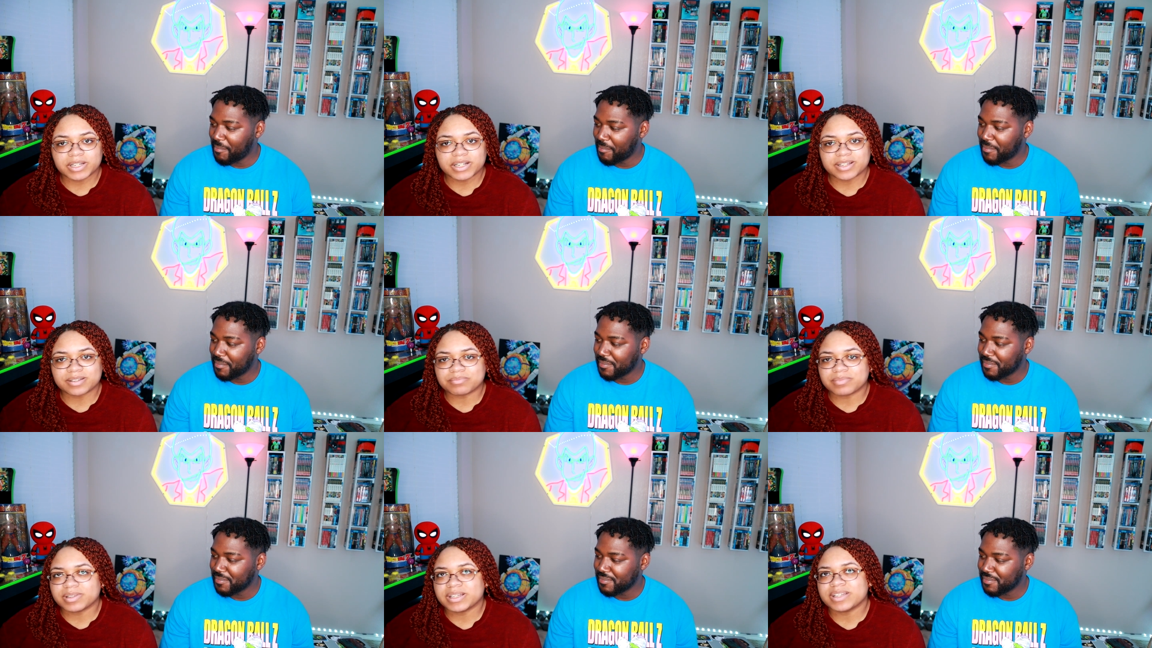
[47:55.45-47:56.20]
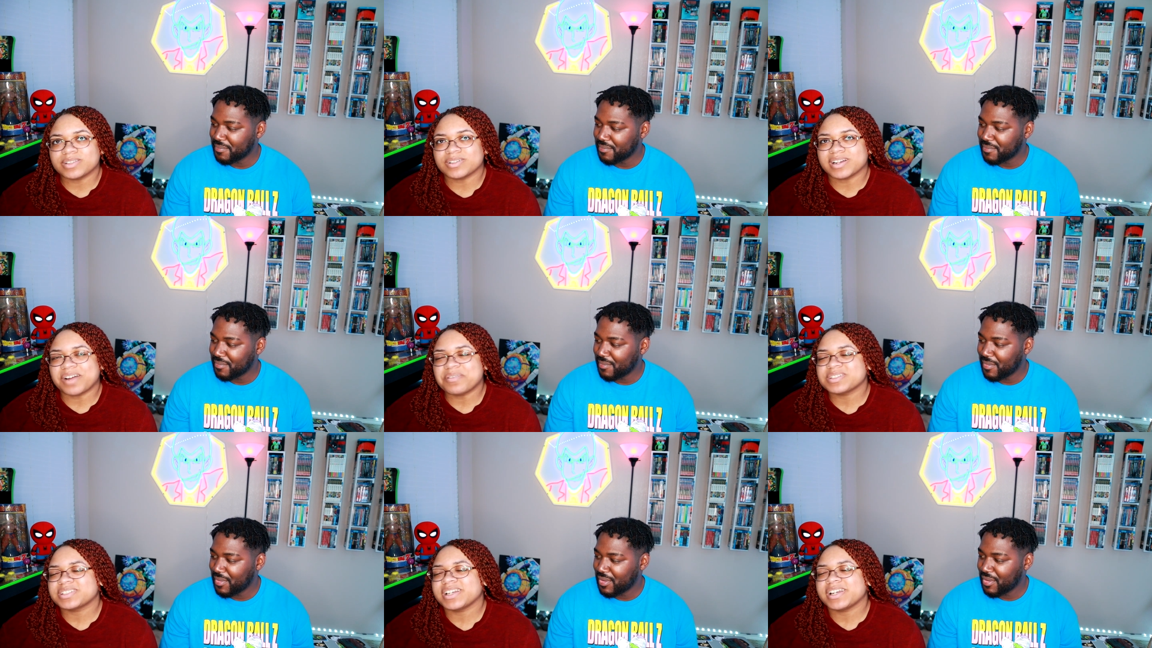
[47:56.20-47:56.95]
Speaker 1: it either
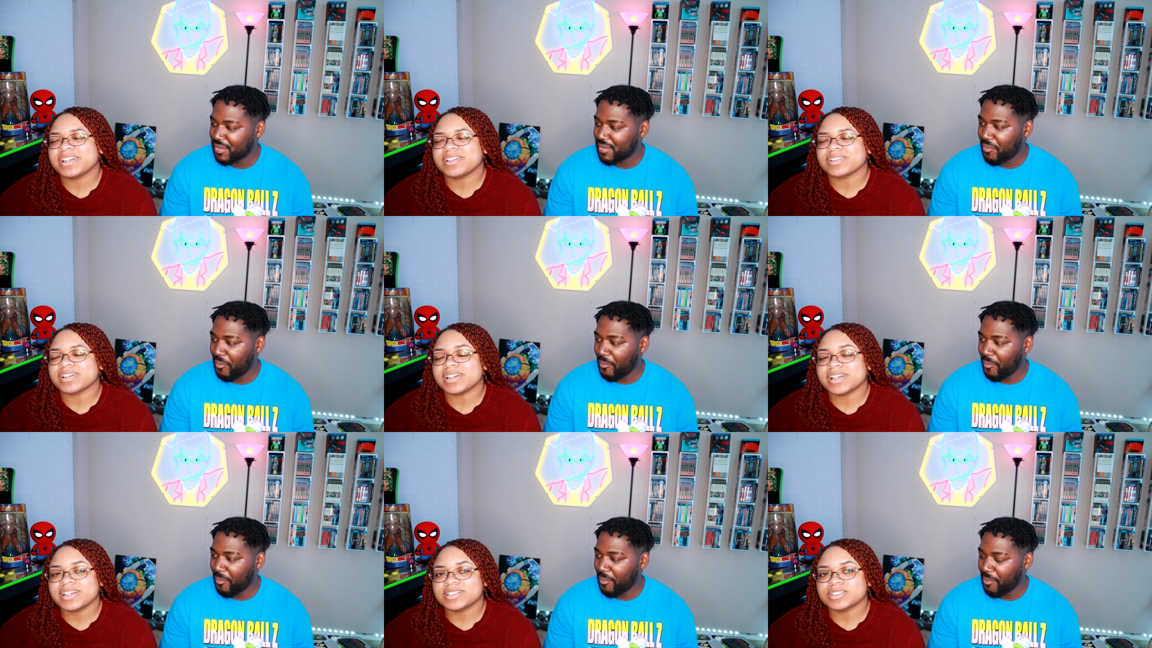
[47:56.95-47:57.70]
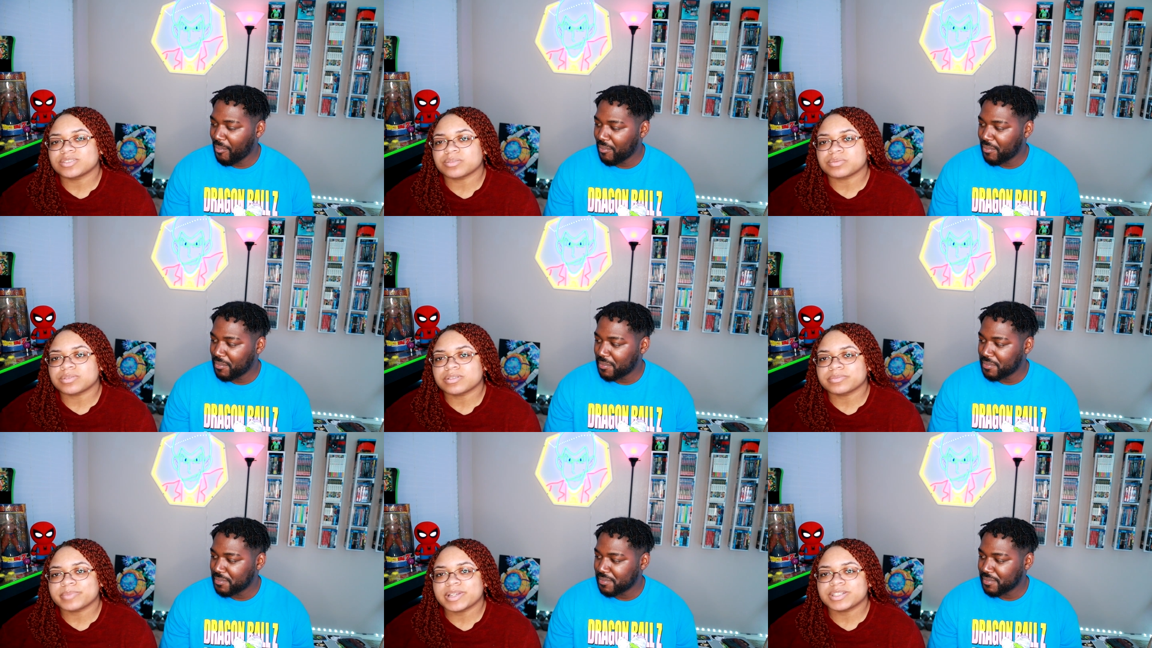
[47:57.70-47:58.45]
enhances or
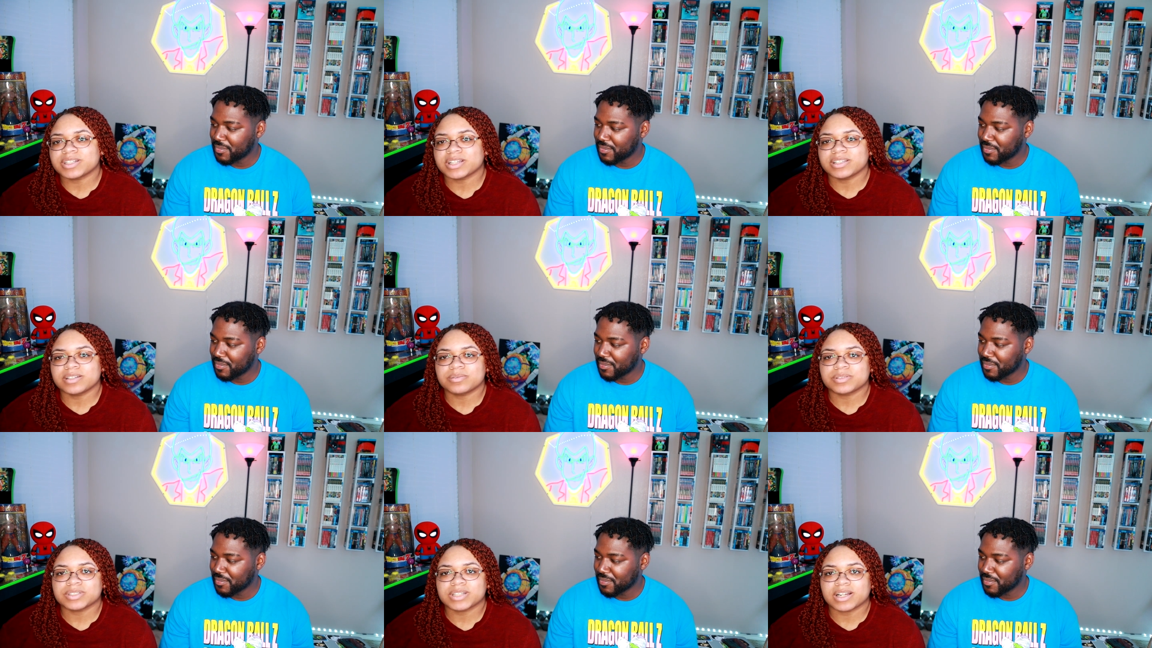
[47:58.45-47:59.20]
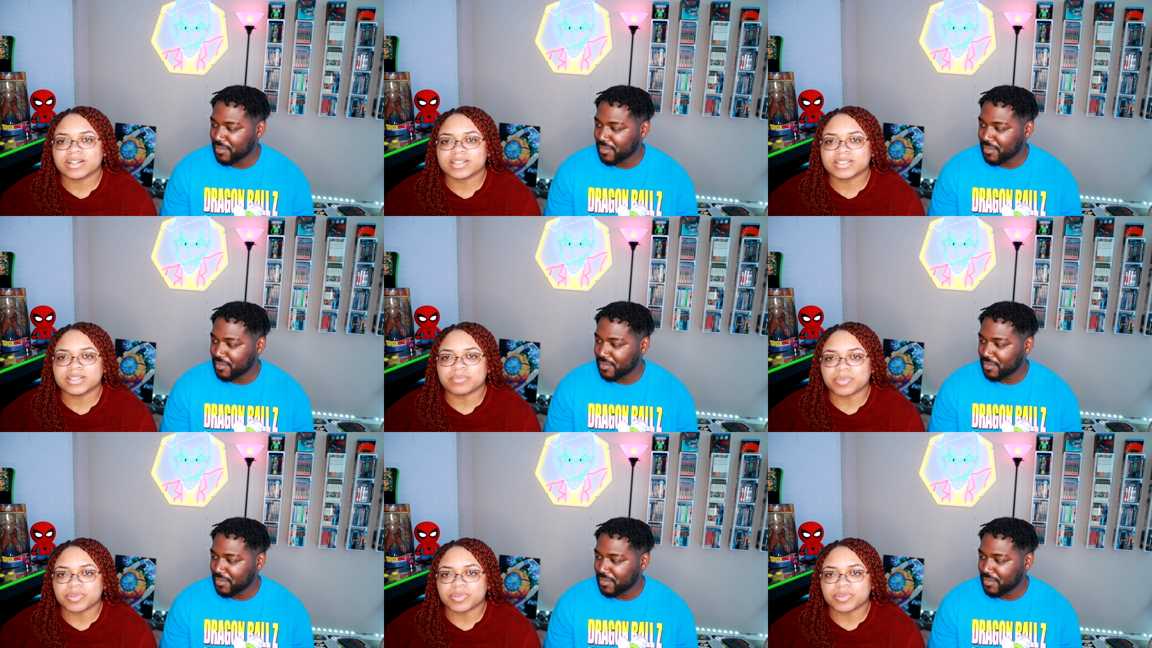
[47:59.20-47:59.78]
absorbs magic. I think we'll kind of see